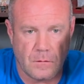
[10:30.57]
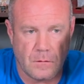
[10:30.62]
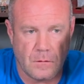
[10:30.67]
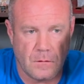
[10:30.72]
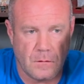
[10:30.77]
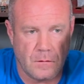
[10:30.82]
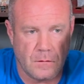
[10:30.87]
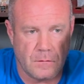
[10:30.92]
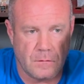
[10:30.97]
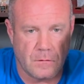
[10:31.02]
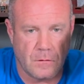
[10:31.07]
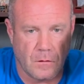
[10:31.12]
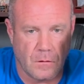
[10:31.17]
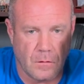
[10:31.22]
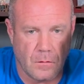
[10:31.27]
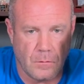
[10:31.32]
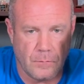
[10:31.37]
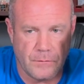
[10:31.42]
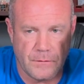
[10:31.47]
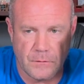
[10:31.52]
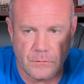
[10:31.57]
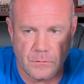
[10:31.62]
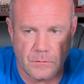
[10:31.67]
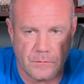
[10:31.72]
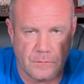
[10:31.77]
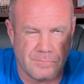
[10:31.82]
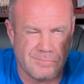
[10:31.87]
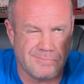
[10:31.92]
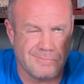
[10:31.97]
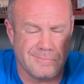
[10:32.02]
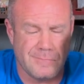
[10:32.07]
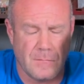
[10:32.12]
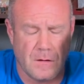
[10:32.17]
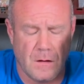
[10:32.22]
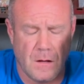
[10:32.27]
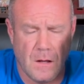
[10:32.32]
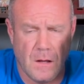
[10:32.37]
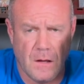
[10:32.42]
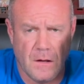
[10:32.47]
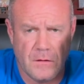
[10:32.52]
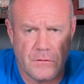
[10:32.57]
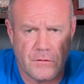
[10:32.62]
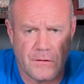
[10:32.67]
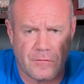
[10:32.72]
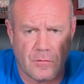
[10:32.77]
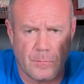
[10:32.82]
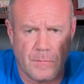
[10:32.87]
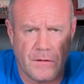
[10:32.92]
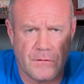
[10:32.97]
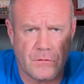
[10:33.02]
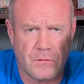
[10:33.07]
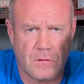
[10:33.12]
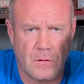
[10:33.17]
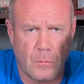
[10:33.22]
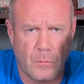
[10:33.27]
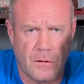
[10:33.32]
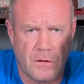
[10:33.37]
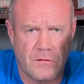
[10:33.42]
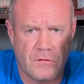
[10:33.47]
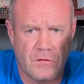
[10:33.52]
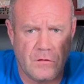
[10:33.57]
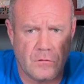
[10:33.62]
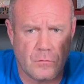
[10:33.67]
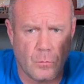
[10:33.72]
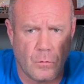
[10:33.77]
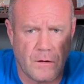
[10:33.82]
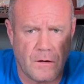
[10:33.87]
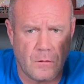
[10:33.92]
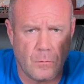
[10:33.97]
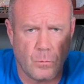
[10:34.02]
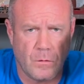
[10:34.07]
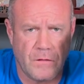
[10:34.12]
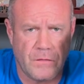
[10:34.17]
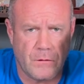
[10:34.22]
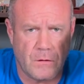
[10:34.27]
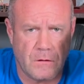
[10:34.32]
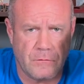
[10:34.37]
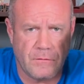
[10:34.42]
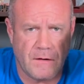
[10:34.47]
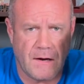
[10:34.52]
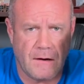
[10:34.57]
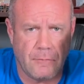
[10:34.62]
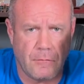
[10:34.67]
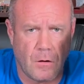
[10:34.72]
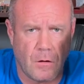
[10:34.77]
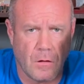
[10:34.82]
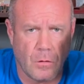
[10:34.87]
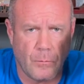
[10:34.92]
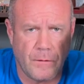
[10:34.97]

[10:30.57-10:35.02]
This was several months ago when she squatted 135 all the way down, calf.